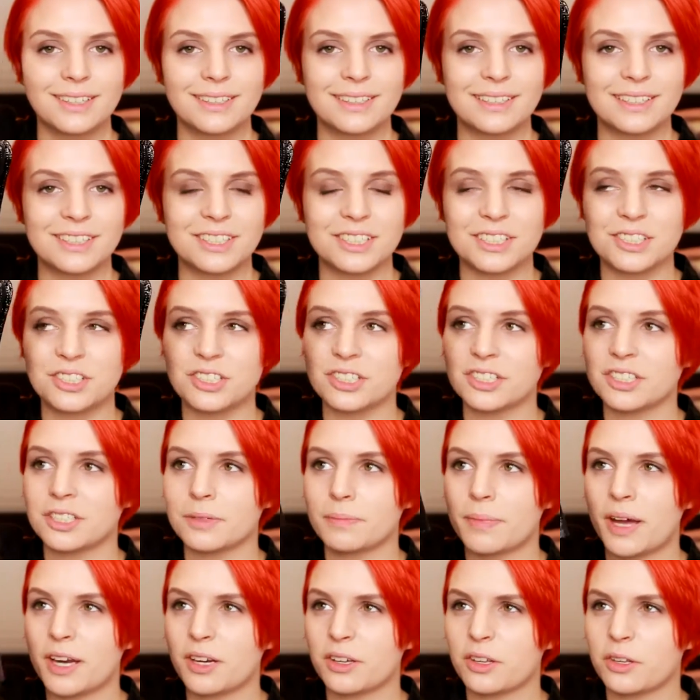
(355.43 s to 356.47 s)
This is just
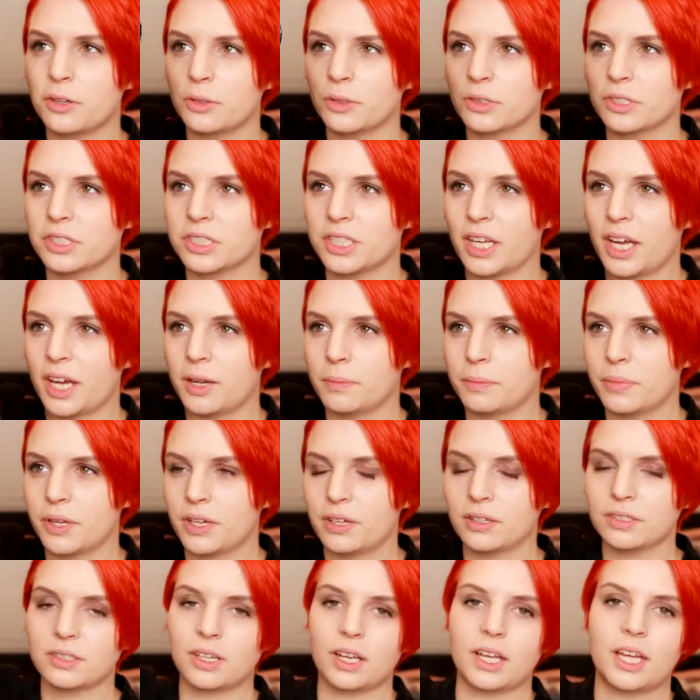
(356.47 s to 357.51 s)
a manicure set
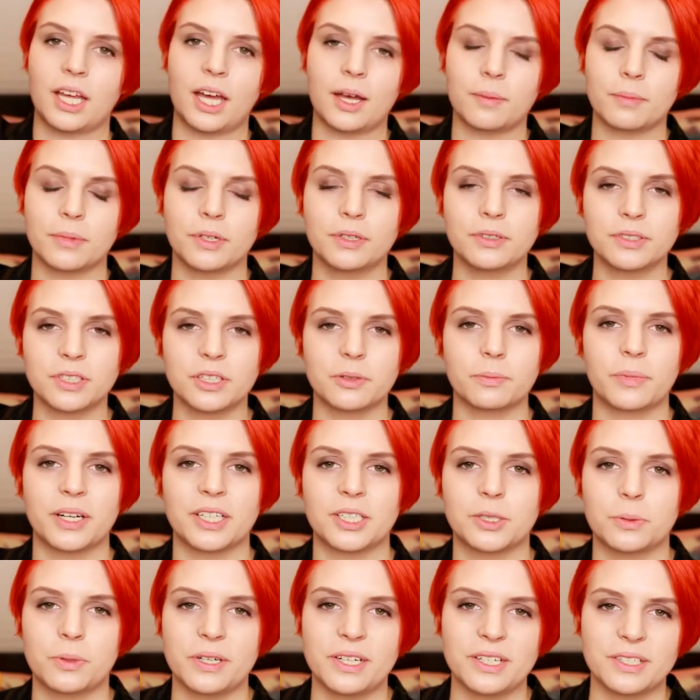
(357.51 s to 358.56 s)
because I kept losing
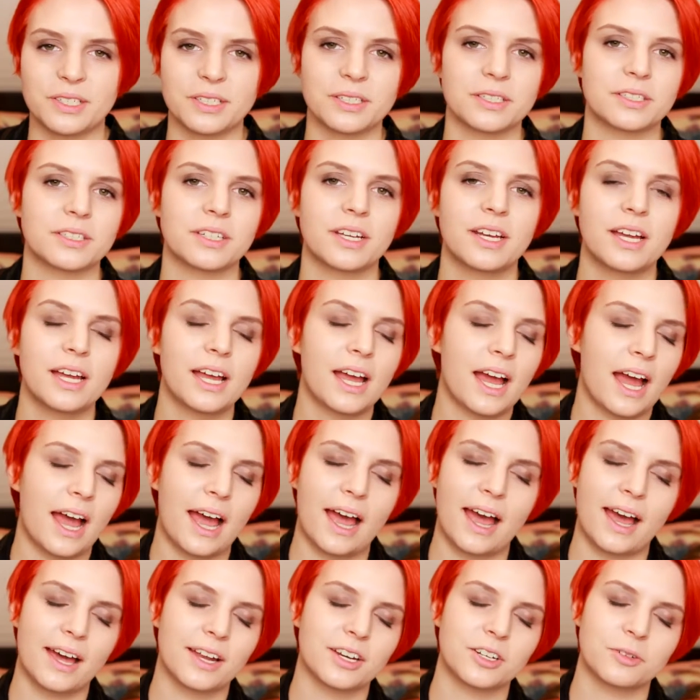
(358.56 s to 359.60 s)
my tweezers
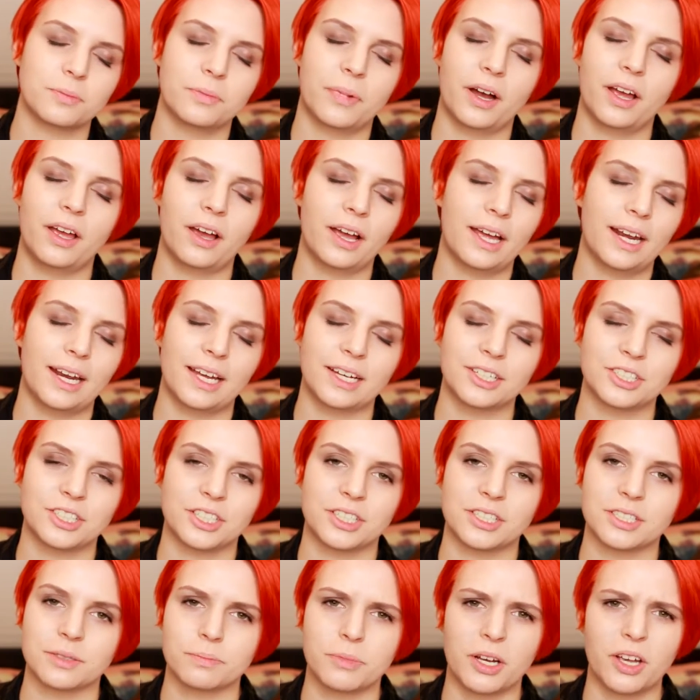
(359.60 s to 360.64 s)
and my
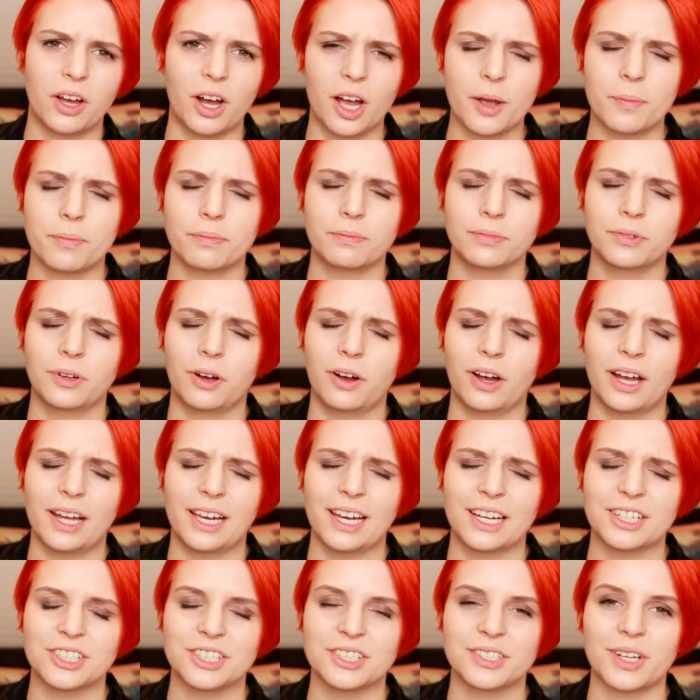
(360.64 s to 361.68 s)
eyelashes,
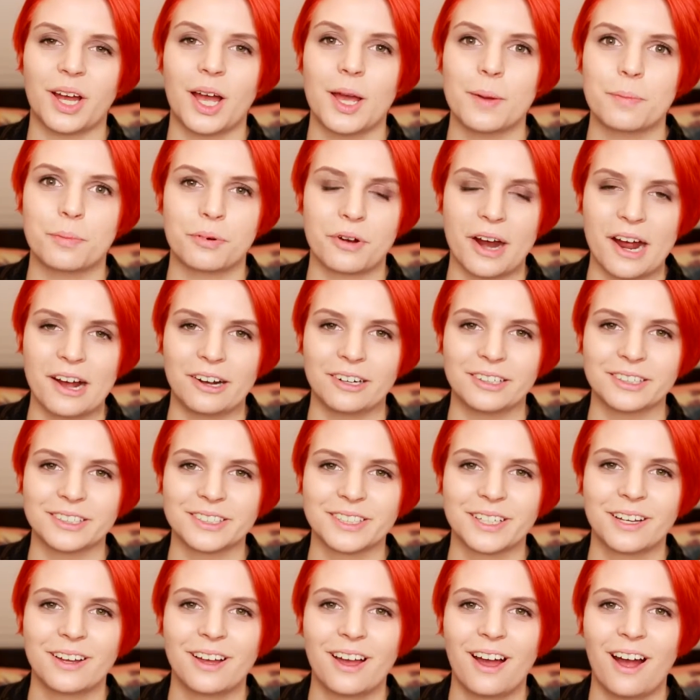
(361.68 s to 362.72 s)

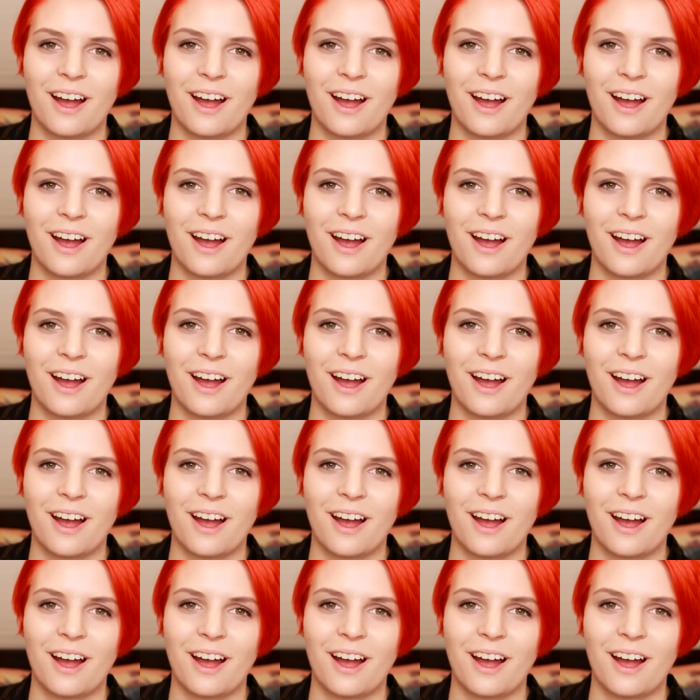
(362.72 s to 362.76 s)
eyebrows